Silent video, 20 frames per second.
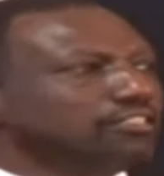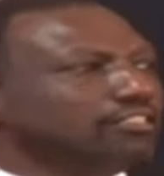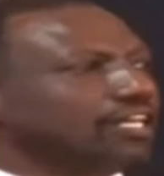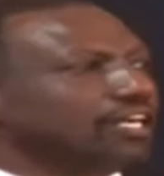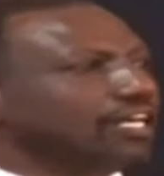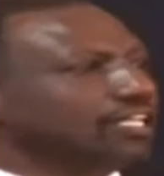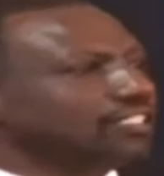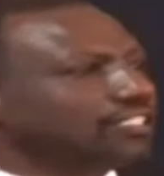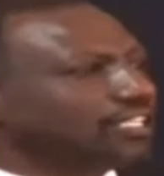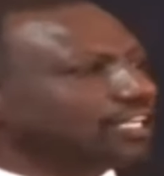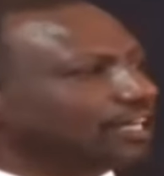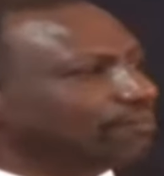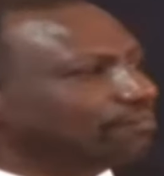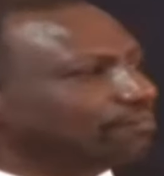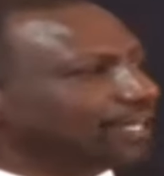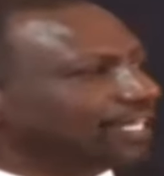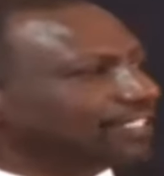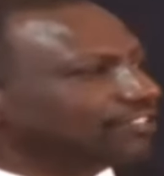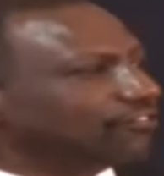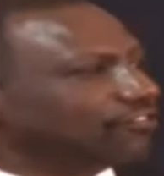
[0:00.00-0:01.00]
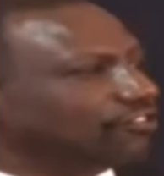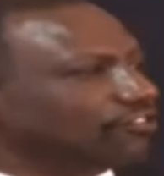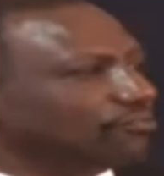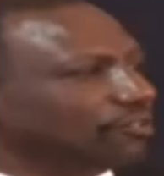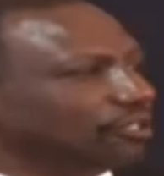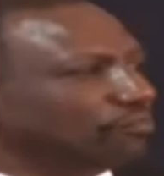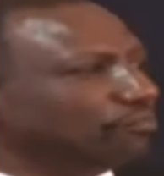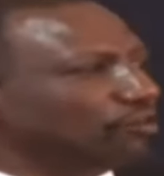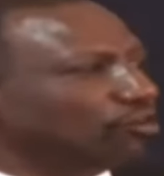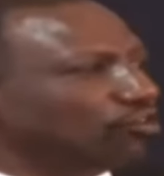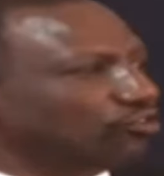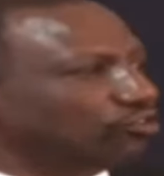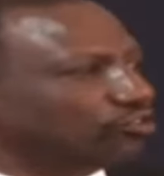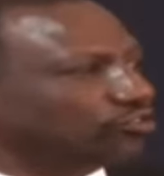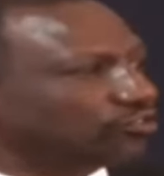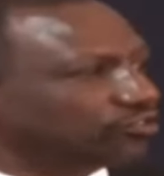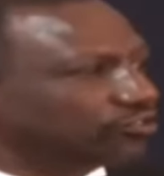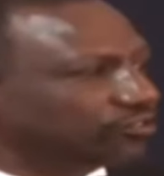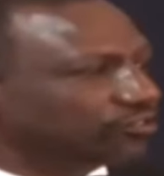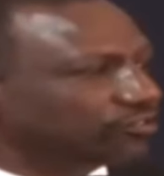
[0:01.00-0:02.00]
that apart from the
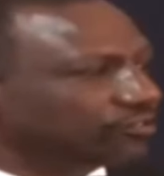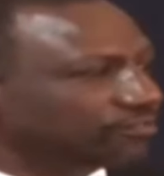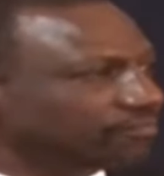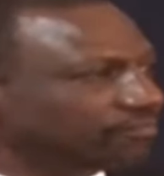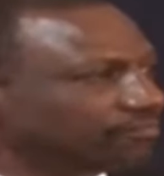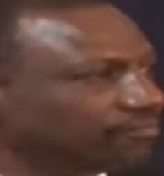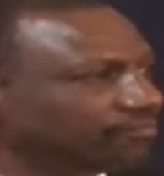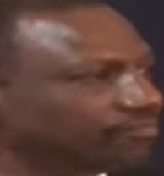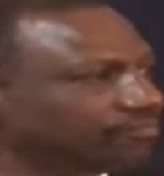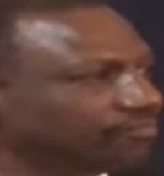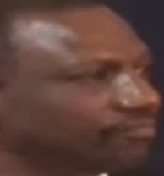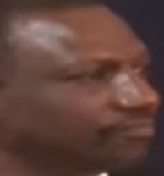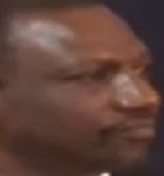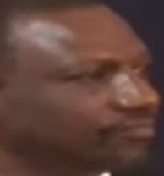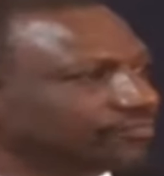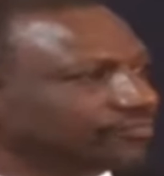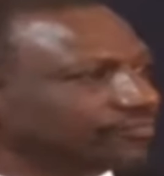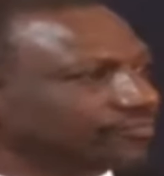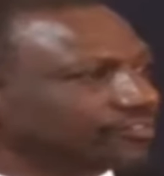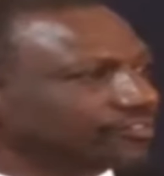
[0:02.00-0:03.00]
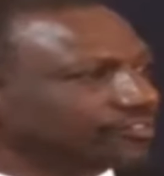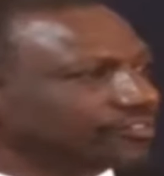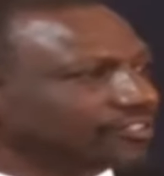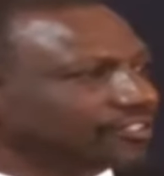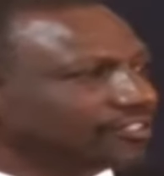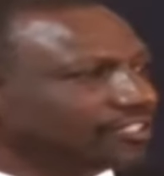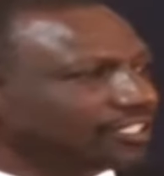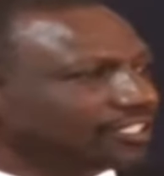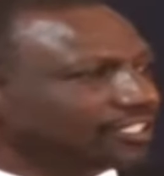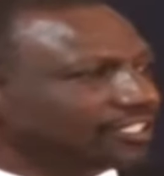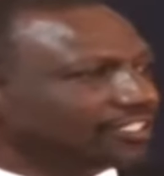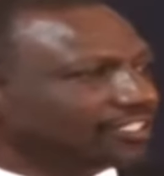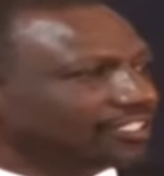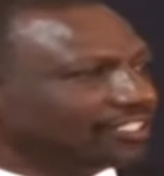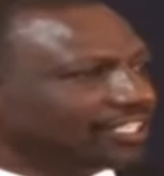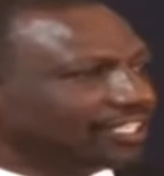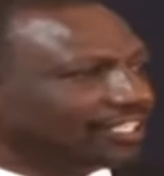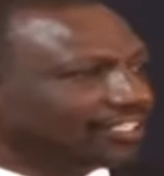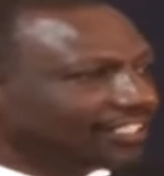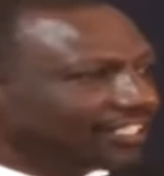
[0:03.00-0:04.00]
blows
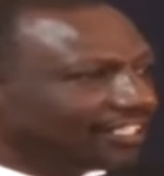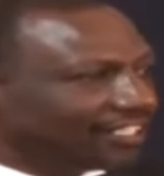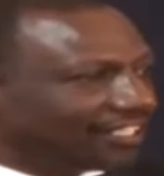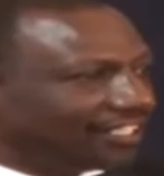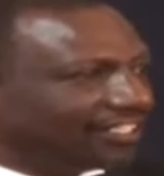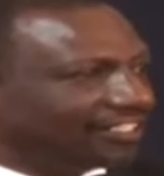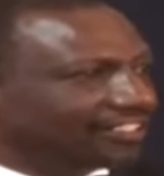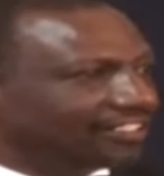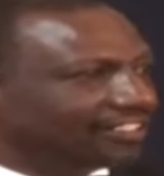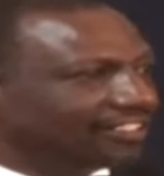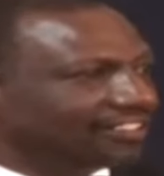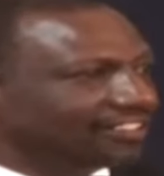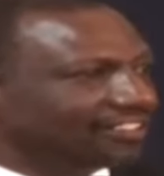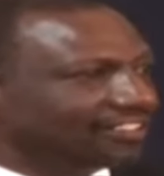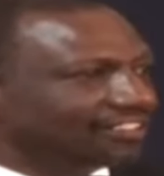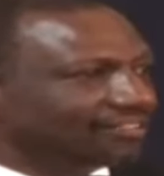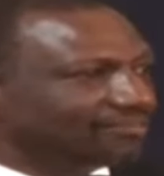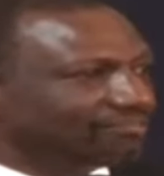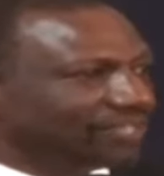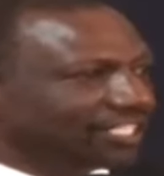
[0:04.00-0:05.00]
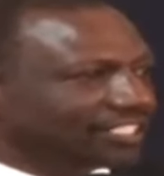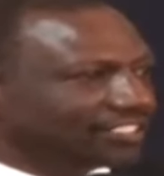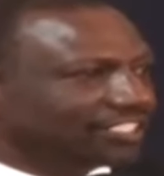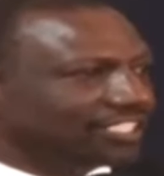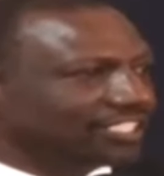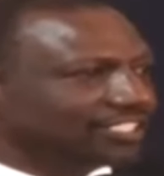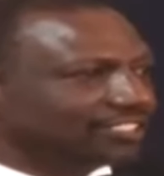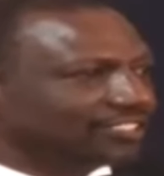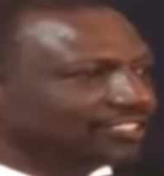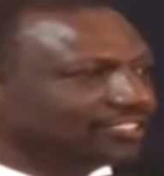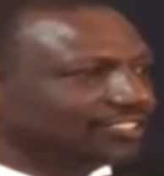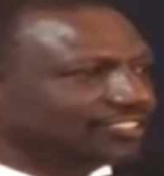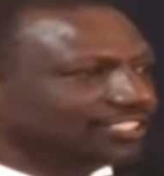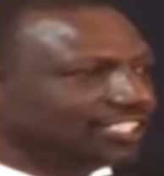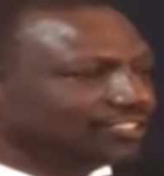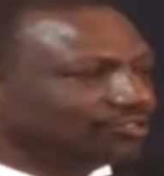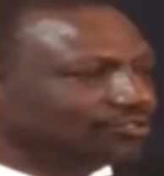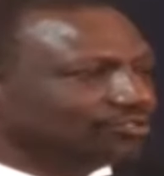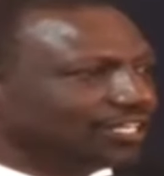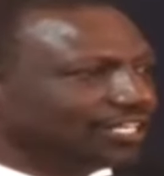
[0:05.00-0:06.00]
and the other measures
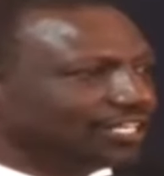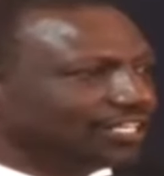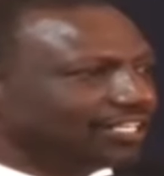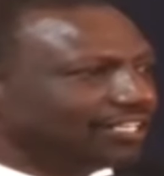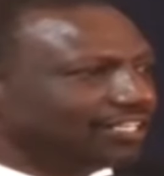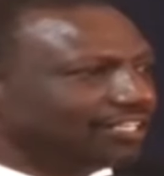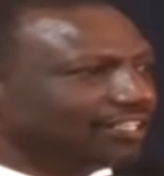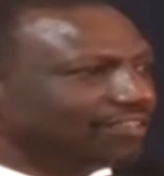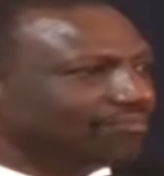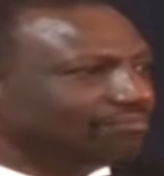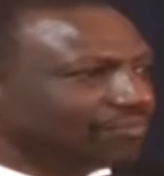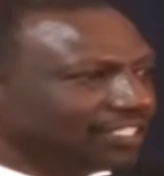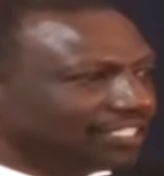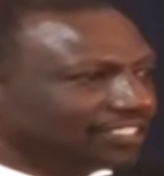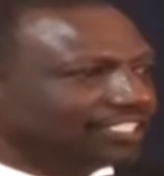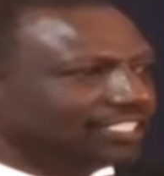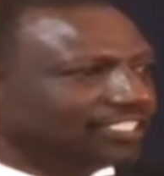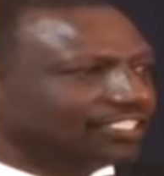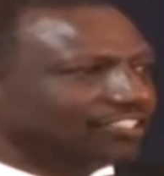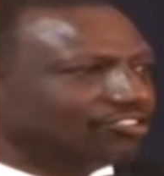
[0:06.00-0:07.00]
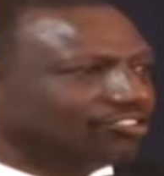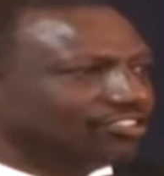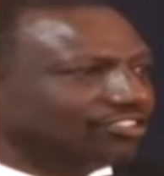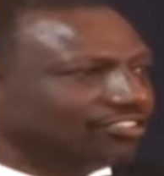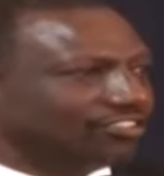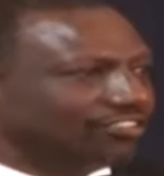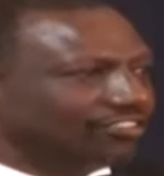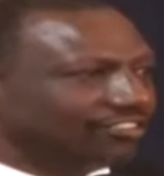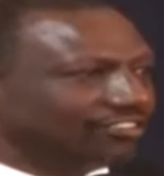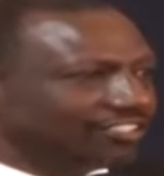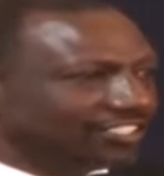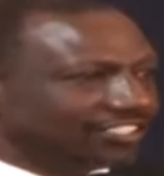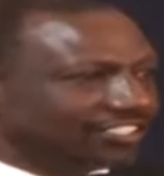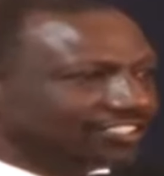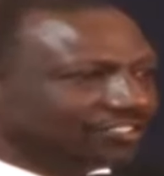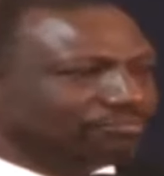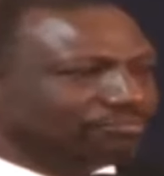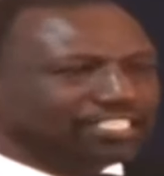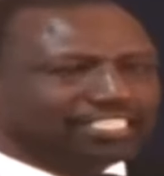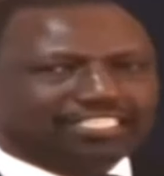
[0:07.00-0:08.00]
that were meted on
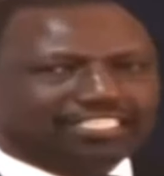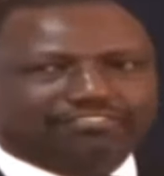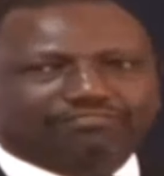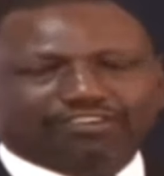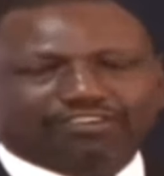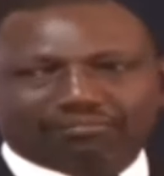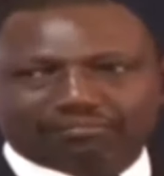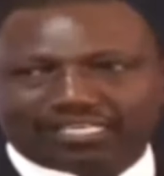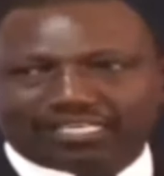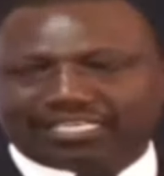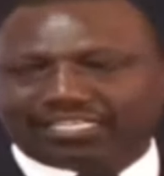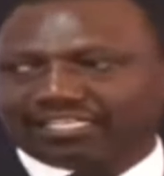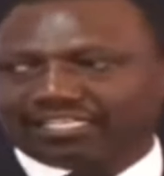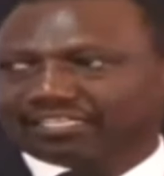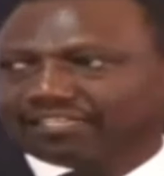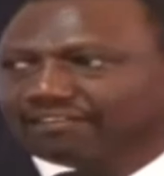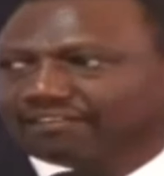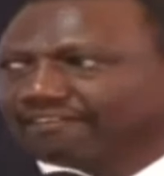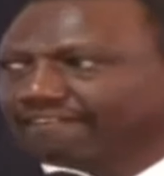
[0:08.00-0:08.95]
his immediate family,